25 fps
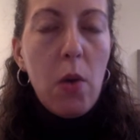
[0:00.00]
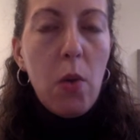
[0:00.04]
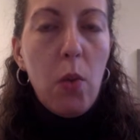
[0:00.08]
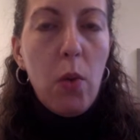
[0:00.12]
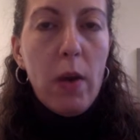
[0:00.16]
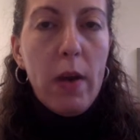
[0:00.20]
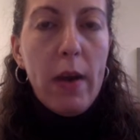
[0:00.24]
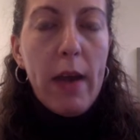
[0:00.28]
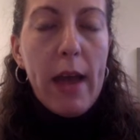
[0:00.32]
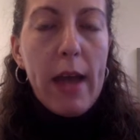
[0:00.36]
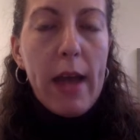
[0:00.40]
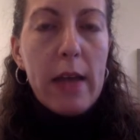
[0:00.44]

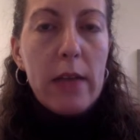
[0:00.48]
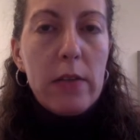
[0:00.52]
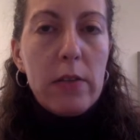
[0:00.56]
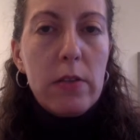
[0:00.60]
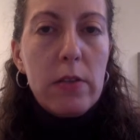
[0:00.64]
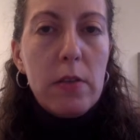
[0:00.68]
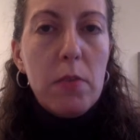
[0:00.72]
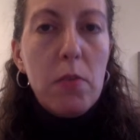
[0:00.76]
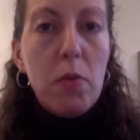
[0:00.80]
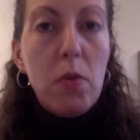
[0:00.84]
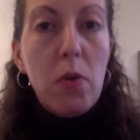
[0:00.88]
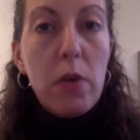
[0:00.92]

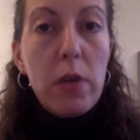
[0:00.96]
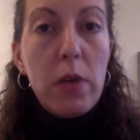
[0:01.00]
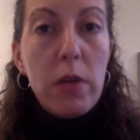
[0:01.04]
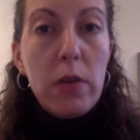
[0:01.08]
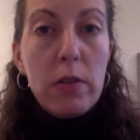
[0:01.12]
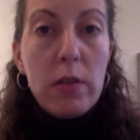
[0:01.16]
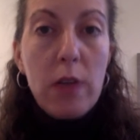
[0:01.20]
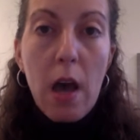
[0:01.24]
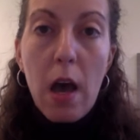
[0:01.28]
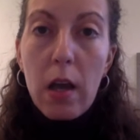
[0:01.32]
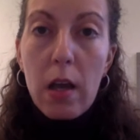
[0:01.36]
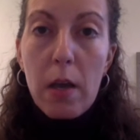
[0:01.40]
Whereas the more
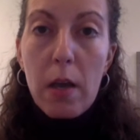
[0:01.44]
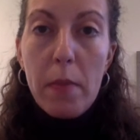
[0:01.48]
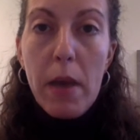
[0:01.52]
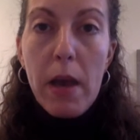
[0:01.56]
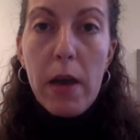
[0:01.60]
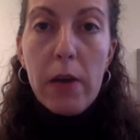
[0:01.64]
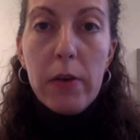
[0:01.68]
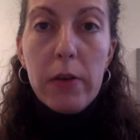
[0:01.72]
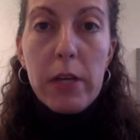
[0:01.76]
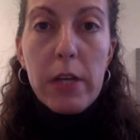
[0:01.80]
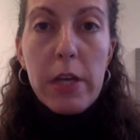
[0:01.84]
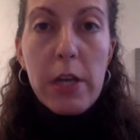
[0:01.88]
you talk
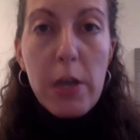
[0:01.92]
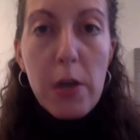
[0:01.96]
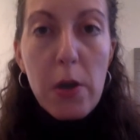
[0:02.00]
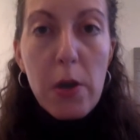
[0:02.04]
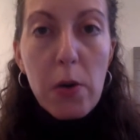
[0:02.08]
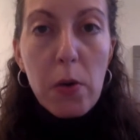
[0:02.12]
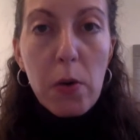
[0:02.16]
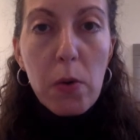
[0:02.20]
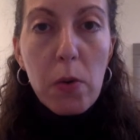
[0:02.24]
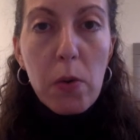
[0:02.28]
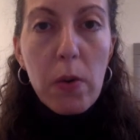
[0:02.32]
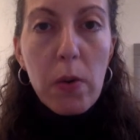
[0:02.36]
about
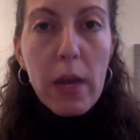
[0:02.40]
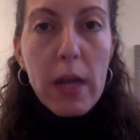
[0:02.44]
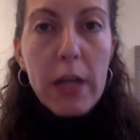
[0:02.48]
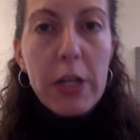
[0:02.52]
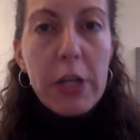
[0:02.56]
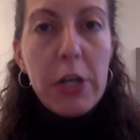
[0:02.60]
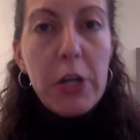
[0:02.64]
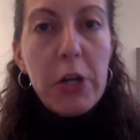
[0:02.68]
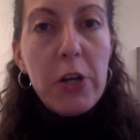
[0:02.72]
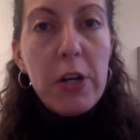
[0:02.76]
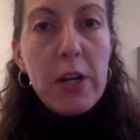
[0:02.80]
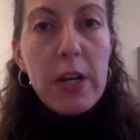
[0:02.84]
you
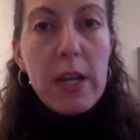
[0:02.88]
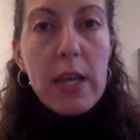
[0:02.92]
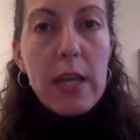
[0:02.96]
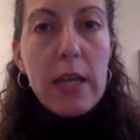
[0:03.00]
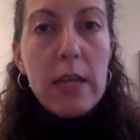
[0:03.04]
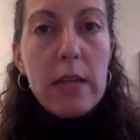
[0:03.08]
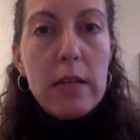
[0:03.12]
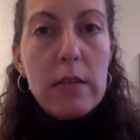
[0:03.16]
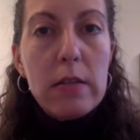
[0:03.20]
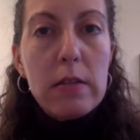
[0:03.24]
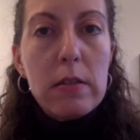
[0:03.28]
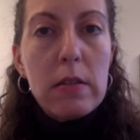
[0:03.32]
and your
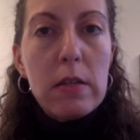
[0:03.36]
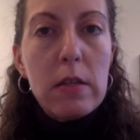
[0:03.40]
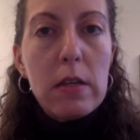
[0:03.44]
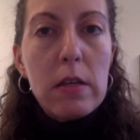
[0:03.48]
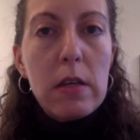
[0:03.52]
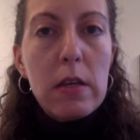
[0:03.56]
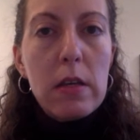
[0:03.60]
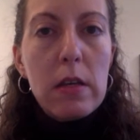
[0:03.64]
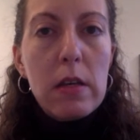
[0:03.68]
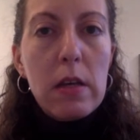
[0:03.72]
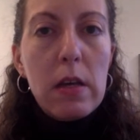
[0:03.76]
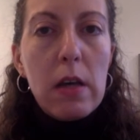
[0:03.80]
needs,
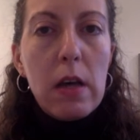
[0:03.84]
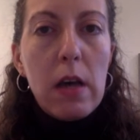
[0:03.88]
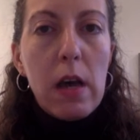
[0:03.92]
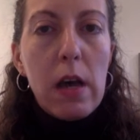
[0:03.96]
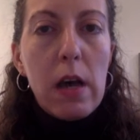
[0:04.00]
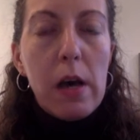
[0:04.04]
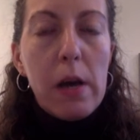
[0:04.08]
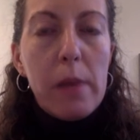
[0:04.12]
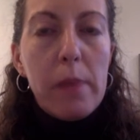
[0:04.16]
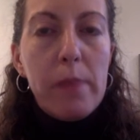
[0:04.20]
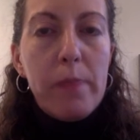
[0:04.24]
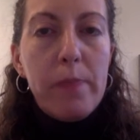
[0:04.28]

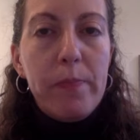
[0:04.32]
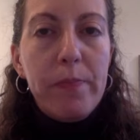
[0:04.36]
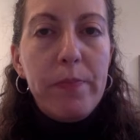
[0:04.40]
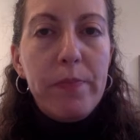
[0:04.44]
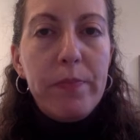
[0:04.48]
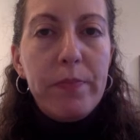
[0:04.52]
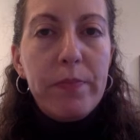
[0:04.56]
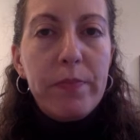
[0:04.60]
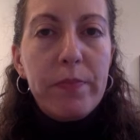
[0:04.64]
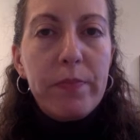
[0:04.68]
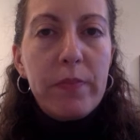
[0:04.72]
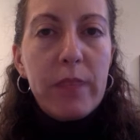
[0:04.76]

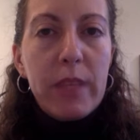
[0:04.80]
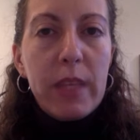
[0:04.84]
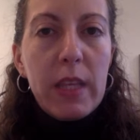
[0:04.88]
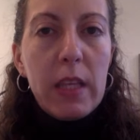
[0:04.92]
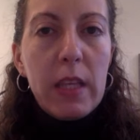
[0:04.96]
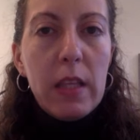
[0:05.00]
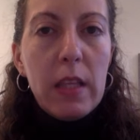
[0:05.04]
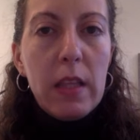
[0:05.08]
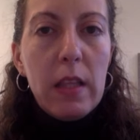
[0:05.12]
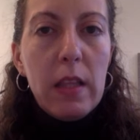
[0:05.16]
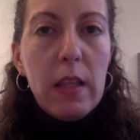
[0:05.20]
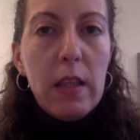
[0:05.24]

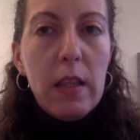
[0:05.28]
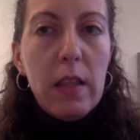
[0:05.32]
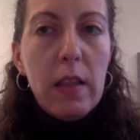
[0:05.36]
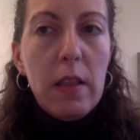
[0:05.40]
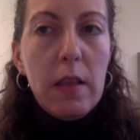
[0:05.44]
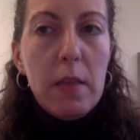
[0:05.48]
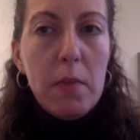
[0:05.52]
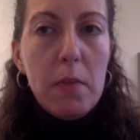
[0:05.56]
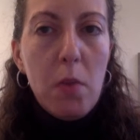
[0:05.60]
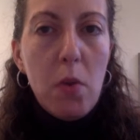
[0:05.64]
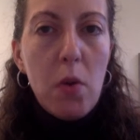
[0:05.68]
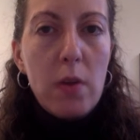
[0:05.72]

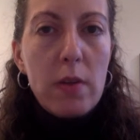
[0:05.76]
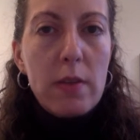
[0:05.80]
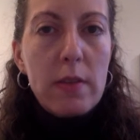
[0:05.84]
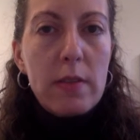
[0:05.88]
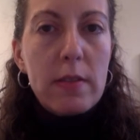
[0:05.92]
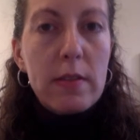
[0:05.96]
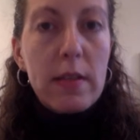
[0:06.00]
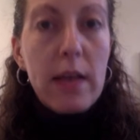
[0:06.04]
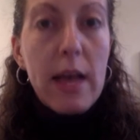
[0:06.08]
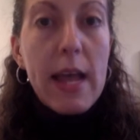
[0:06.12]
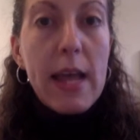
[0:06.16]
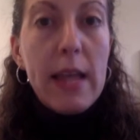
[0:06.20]
the more
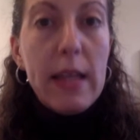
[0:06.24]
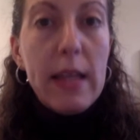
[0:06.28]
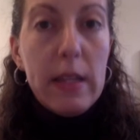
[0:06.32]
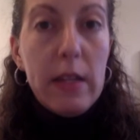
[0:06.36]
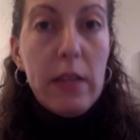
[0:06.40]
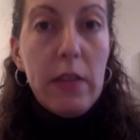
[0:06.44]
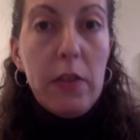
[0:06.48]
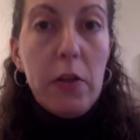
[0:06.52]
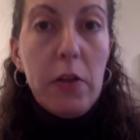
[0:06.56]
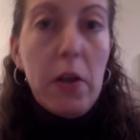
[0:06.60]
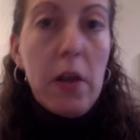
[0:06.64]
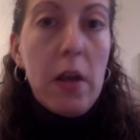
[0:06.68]

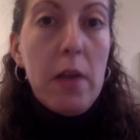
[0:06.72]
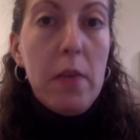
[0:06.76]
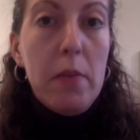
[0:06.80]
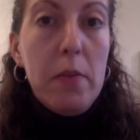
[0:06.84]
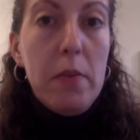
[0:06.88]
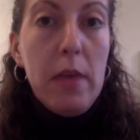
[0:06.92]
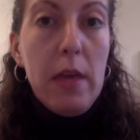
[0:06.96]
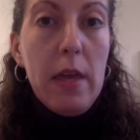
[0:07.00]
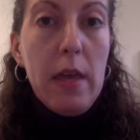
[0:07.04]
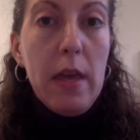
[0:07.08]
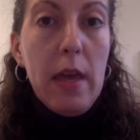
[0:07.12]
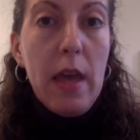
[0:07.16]
silent they're going to
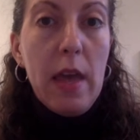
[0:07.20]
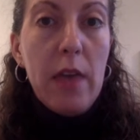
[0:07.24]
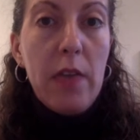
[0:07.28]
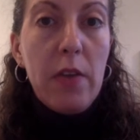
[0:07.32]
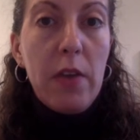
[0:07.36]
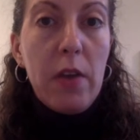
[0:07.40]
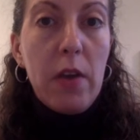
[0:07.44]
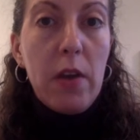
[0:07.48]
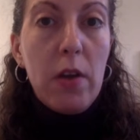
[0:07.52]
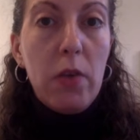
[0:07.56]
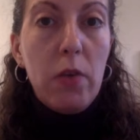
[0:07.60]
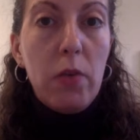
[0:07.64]
be,
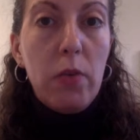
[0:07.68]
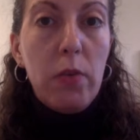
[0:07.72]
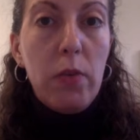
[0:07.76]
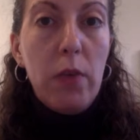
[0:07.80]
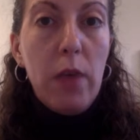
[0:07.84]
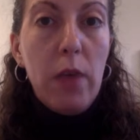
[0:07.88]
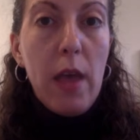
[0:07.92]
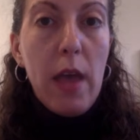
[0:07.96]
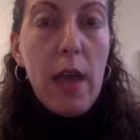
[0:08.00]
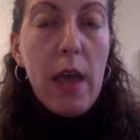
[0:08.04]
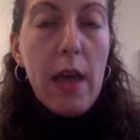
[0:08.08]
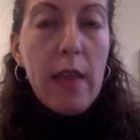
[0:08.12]
and
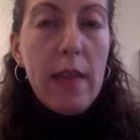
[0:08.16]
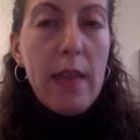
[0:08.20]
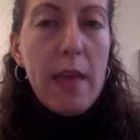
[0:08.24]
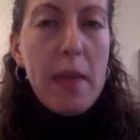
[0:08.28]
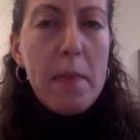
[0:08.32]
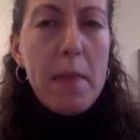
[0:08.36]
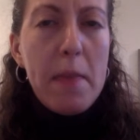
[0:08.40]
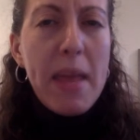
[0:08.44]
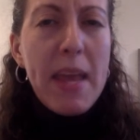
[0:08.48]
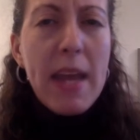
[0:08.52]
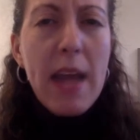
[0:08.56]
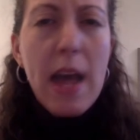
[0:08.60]

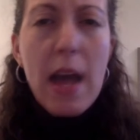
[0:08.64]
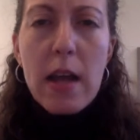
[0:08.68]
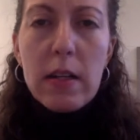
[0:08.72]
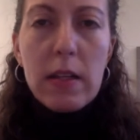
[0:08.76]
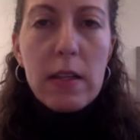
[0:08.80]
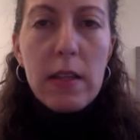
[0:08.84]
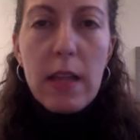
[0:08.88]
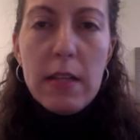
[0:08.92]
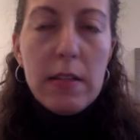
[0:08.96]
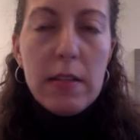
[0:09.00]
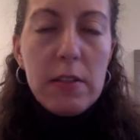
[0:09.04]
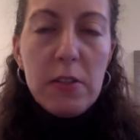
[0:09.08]

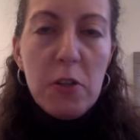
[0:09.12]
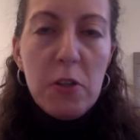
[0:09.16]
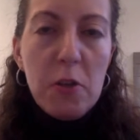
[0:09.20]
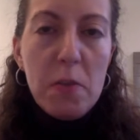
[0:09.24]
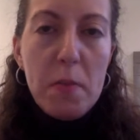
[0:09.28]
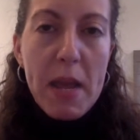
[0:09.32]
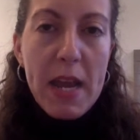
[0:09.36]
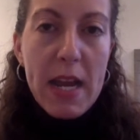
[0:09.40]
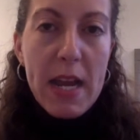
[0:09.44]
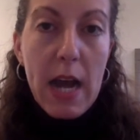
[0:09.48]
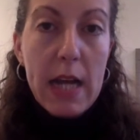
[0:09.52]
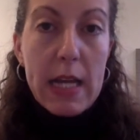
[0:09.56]
they still
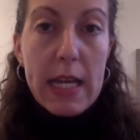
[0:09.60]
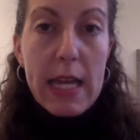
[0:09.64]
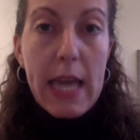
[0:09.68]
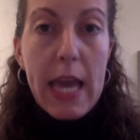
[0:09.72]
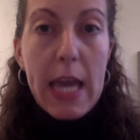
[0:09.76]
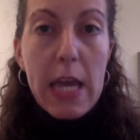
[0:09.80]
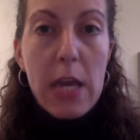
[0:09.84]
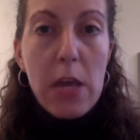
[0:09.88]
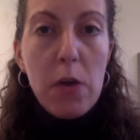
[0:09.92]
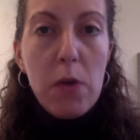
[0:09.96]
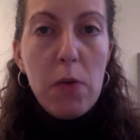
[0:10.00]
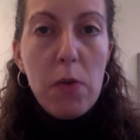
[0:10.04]
may not
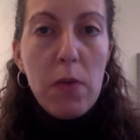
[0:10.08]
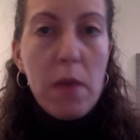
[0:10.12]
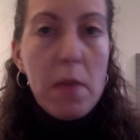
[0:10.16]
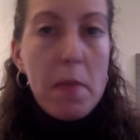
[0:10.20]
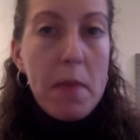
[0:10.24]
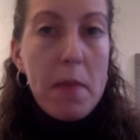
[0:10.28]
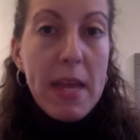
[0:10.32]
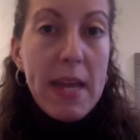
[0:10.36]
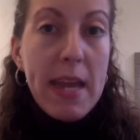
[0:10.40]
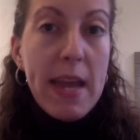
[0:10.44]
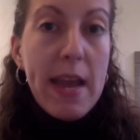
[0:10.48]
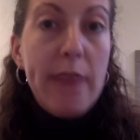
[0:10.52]
get you. They
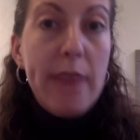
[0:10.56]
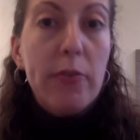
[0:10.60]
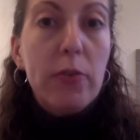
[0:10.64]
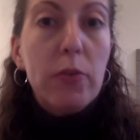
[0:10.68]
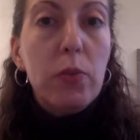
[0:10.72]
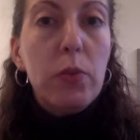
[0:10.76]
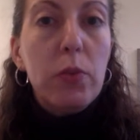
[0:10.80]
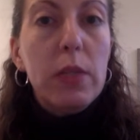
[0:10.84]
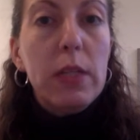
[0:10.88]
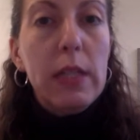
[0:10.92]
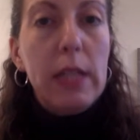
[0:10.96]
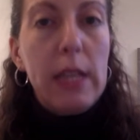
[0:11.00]
may
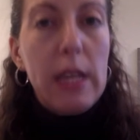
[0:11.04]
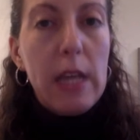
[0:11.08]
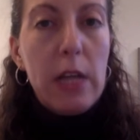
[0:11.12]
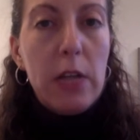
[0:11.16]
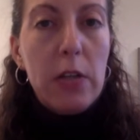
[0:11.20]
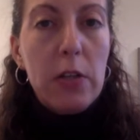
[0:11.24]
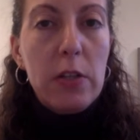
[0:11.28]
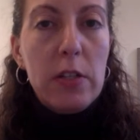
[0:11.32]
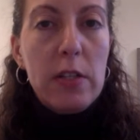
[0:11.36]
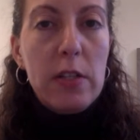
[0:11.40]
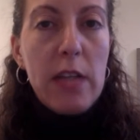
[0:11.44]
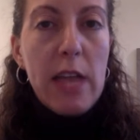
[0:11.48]
never really
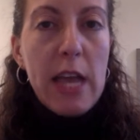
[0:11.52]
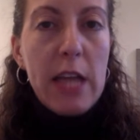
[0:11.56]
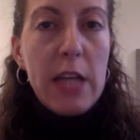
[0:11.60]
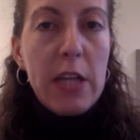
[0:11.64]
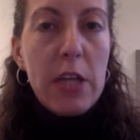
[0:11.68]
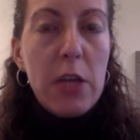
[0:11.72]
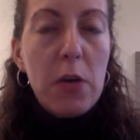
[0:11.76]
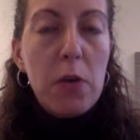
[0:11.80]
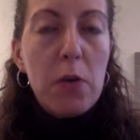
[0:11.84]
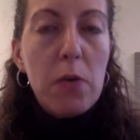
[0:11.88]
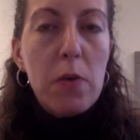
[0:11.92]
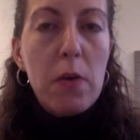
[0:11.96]

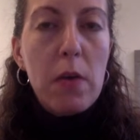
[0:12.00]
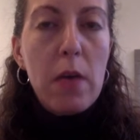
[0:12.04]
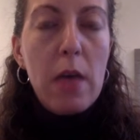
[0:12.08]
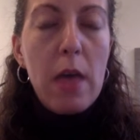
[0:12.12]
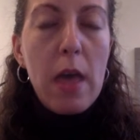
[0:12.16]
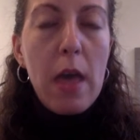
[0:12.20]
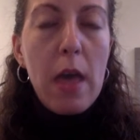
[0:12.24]
understand you,